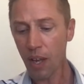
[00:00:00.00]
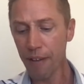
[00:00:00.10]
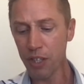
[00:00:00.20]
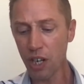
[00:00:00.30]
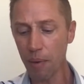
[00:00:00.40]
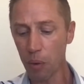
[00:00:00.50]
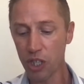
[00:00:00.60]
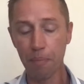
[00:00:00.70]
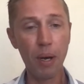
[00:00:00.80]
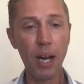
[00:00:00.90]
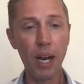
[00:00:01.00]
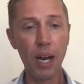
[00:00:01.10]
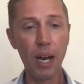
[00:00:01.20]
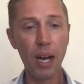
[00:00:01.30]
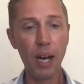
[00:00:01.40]
every time I watch him play, I,
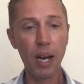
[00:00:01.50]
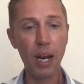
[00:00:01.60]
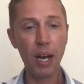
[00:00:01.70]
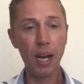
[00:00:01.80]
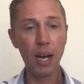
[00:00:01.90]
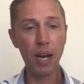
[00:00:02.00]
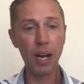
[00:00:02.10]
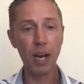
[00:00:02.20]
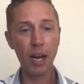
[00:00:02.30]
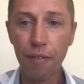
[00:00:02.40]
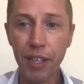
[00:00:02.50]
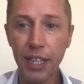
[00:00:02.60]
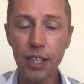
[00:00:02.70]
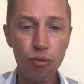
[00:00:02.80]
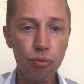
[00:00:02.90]
I think he's a joy to watch. I think
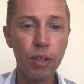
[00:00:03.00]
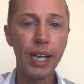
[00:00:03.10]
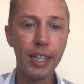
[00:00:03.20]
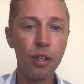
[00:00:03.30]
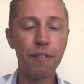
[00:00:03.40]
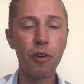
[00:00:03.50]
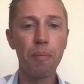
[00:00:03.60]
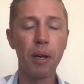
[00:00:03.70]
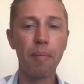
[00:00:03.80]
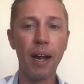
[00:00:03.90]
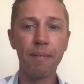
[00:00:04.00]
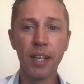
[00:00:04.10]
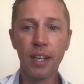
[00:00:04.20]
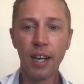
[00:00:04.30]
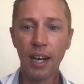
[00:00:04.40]
he's a really good footballer, man.
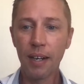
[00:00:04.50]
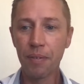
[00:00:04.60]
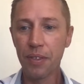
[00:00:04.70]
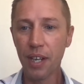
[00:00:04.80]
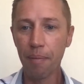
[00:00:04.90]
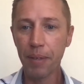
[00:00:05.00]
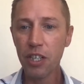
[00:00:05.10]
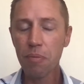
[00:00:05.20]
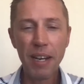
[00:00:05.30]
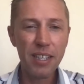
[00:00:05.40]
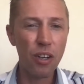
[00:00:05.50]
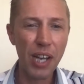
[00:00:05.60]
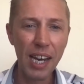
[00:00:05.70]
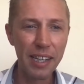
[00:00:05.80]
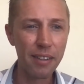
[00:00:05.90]
And um, it just makes it look
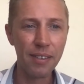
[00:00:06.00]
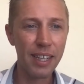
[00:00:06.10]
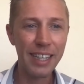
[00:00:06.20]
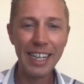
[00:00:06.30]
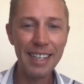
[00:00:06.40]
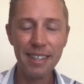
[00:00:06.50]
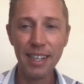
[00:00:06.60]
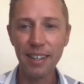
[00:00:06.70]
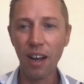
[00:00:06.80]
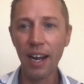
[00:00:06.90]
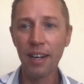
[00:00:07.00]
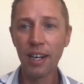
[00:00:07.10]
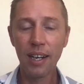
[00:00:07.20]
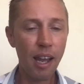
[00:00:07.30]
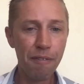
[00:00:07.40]
elegant and easy, like
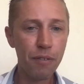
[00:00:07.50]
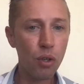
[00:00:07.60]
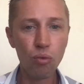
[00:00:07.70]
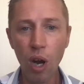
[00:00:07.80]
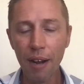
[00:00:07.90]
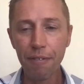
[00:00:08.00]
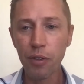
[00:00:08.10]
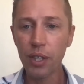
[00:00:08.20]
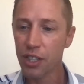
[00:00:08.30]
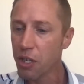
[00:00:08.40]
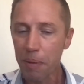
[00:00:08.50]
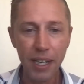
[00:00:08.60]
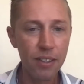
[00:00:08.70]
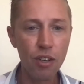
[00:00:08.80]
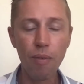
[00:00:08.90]
left foot, right foot,
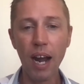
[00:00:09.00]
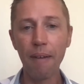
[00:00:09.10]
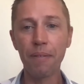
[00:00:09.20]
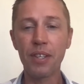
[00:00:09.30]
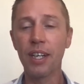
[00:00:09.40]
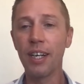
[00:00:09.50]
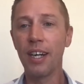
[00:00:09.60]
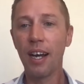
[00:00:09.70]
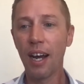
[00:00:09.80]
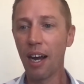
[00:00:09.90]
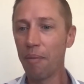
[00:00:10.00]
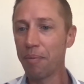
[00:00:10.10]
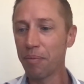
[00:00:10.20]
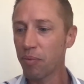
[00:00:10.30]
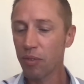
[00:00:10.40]
spins around,
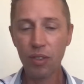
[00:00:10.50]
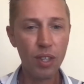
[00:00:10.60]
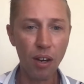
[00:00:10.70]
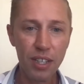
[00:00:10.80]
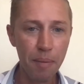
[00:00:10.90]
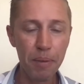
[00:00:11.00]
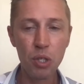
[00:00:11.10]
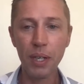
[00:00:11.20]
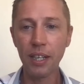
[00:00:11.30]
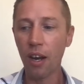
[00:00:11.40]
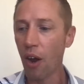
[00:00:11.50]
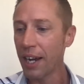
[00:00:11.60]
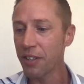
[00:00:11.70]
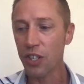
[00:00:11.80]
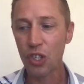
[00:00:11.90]
um... ducks in between the
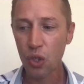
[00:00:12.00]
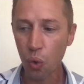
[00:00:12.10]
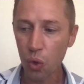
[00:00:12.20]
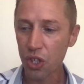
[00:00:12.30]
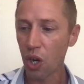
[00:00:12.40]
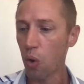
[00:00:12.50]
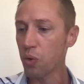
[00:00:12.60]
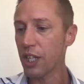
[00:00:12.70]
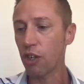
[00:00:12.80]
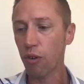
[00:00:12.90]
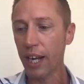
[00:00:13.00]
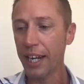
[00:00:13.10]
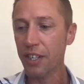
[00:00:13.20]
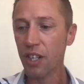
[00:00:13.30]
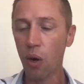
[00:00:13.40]
lines, he scores goals, he
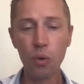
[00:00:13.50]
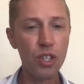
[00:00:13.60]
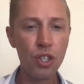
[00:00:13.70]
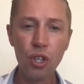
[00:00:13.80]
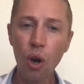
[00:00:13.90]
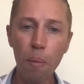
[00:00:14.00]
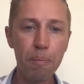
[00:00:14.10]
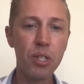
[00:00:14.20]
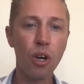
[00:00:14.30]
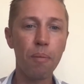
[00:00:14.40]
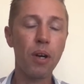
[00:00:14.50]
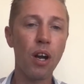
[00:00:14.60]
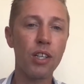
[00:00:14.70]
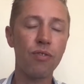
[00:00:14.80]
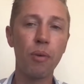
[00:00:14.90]
creates goals, top,
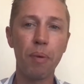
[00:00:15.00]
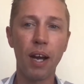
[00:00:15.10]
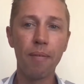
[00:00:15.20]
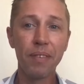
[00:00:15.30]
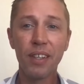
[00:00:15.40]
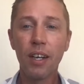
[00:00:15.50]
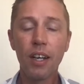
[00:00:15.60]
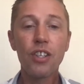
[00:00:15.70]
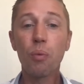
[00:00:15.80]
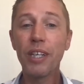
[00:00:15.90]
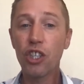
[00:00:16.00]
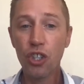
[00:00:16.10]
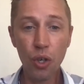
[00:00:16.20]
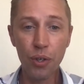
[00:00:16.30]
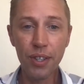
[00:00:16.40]
top-class footballer. So we
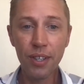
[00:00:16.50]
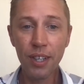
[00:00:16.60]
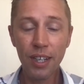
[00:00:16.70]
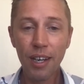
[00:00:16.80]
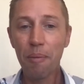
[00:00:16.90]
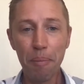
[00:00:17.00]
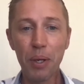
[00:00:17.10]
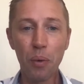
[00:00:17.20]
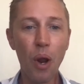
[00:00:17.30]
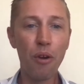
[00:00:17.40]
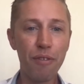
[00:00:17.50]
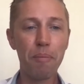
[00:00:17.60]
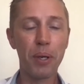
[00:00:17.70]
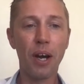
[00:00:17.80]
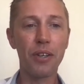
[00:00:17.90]
should be all over
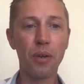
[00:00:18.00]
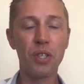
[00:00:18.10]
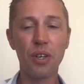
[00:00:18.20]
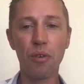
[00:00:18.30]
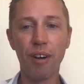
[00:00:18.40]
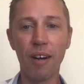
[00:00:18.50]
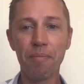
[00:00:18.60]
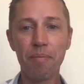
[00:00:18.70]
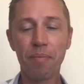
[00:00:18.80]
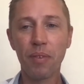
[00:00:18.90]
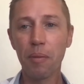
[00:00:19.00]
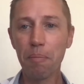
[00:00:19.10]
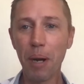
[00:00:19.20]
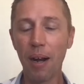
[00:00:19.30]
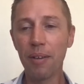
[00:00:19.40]
Bernardo Silva,
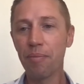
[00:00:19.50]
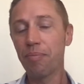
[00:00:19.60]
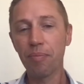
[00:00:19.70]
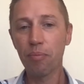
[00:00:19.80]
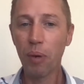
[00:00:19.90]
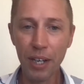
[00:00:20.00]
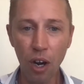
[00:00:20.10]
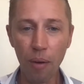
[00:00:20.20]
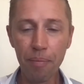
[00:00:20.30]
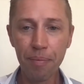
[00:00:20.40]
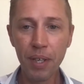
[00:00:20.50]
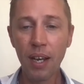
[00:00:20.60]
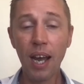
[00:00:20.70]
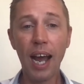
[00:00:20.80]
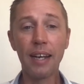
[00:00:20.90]
but we're not.
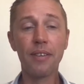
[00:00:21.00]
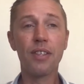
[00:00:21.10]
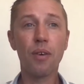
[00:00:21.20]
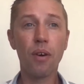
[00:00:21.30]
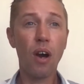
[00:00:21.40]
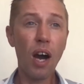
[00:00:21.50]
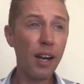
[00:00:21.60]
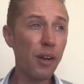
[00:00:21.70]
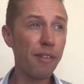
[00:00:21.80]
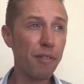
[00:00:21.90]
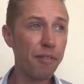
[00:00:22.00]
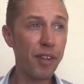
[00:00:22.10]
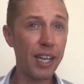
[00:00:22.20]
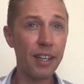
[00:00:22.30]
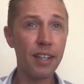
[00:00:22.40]
And I don't even
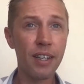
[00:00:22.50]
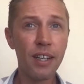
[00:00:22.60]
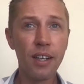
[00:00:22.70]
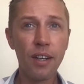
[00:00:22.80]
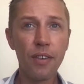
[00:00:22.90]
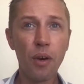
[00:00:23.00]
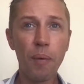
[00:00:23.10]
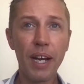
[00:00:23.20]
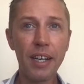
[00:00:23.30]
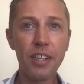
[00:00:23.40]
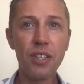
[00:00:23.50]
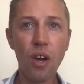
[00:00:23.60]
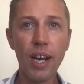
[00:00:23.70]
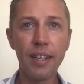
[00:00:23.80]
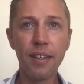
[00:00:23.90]
think that we're going to
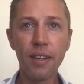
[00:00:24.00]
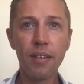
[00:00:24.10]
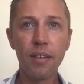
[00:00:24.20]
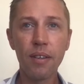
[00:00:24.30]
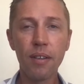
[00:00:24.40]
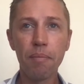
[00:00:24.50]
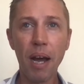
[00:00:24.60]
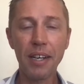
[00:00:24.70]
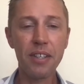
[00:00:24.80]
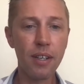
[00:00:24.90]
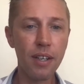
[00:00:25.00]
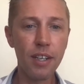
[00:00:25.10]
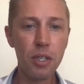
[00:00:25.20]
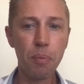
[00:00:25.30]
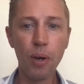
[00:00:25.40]
sign Maddison at
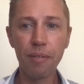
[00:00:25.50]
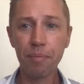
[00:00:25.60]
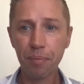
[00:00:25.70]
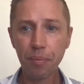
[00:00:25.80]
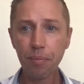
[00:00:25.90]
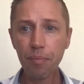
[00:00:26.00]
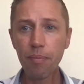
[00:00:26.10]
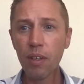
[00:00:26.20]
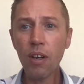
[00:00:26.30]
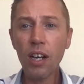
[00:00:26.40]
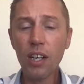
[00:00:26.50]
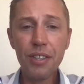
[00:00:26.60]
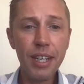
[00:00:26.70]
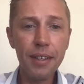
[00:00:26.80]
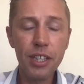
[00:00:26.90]
this point. Like I
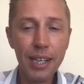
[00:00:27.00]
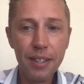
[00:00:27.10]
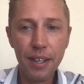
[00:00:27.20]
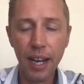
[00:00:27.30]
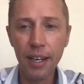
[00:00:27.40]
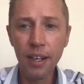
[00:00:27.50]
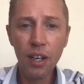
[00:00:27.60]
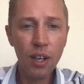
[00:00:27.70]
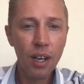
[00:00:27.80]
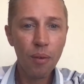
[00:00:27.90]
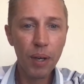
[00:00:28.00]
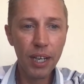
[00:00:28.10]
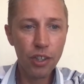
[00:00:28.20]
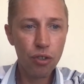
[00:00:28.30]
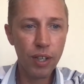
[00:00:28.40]
said yesterday, we're
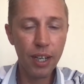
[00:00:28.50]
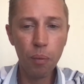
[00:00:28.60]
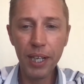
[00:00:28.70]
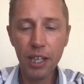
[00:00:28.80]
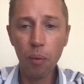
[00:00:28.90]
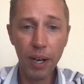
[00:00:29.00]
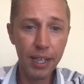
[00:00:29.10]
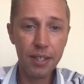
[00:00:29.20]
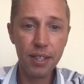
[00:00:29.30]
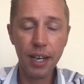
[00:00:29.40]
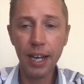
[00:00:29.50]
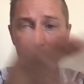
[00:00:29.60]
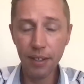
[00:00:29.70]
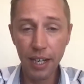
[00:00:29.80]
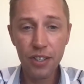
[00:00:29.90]
literally a week away
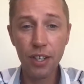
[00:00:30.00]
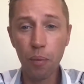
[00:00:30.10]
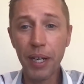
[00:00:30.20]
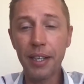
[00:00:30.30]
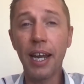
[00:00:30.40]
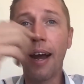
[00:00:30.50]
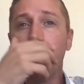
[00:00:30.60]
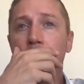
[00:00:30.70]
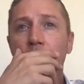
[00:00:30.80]
yesterday, less than a week now,